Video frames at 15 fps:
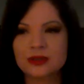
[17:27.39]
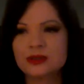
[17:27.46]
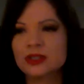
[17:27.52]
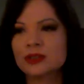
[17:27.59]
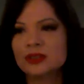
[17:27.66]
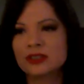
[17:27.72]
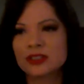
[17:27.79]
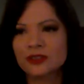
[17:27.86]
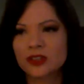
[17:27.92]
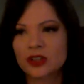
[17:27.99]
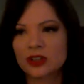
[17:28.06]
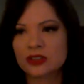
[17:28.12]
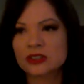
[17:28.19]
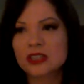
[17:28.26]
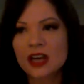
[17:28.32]
those
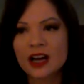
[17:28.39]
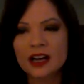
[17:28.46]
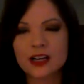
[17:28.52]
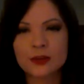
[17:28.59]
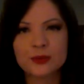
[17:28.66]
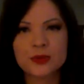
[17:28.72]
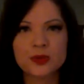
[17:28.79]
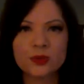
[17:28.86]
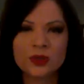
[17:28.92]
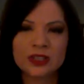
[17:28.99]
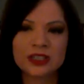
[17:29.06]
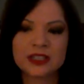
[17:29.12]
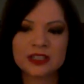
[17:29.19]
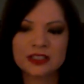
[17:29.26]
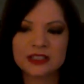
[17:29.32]
difficult times
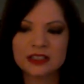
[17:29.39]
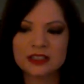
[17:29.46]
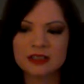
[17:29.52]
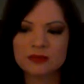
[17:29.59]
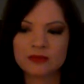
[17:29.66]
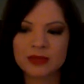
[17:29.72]
was